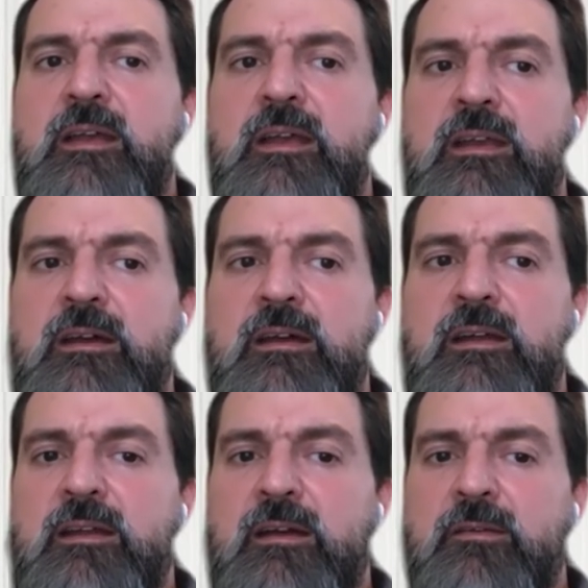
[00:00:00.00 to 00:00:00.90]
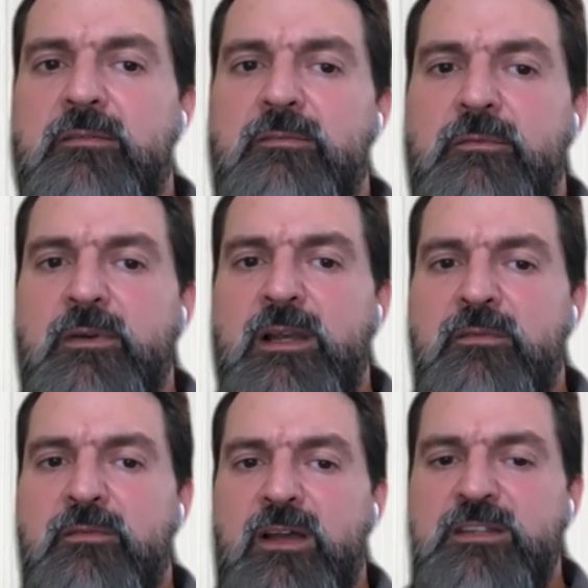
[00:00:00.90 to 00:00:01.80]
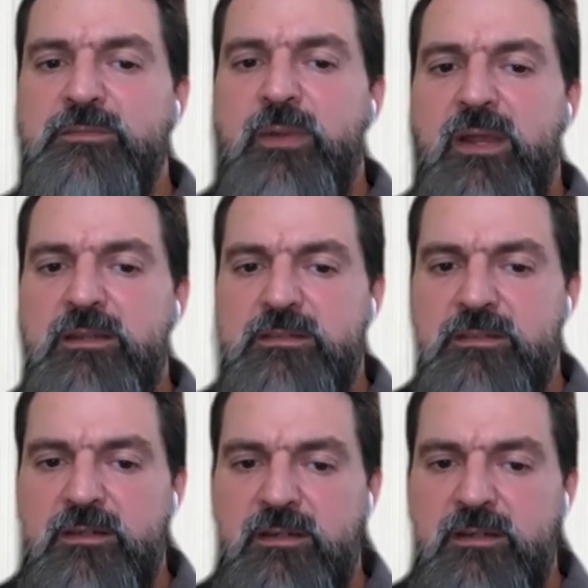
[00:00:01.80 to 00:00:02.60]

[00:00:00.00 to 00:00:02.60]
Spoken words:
in a really fast-paced